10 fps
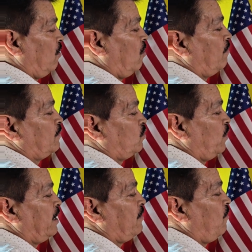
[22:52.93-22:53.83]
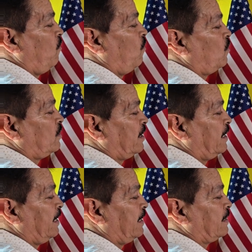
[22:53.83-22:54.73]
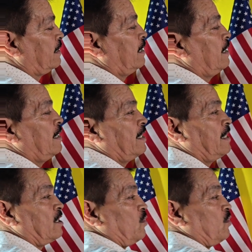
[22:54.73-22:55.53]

of 24 degrees is